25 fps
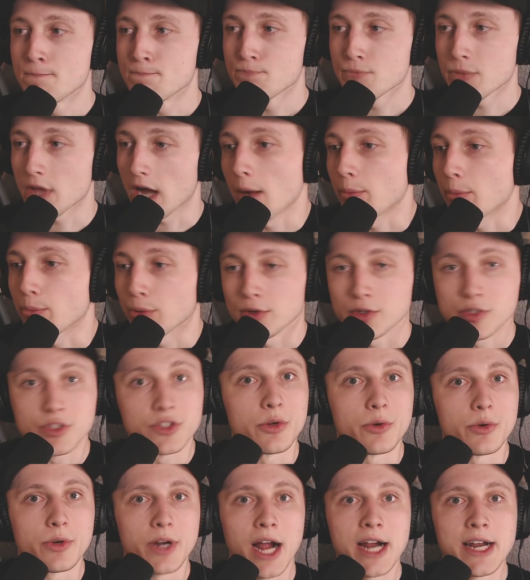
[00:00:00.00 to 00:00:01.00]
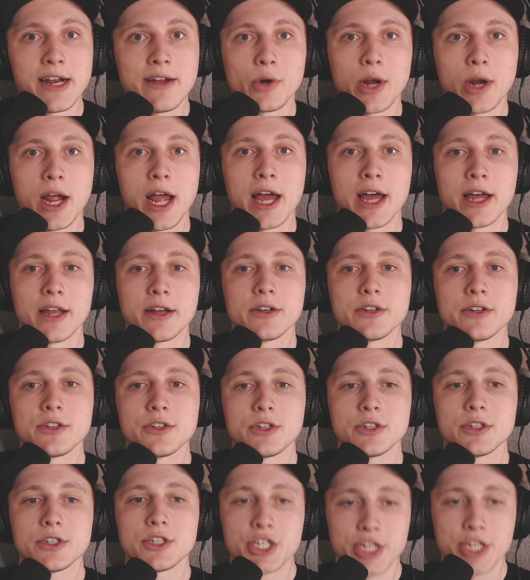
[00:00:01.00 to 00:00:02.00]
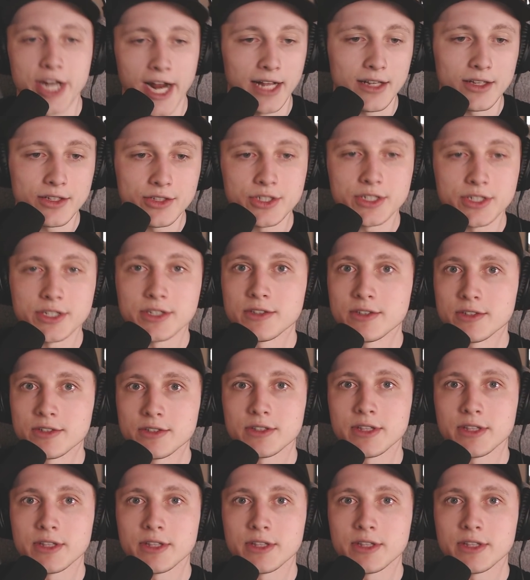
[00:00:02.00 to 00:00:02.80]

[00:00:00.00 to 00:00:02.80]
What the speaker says: a pursuit. I never had challenges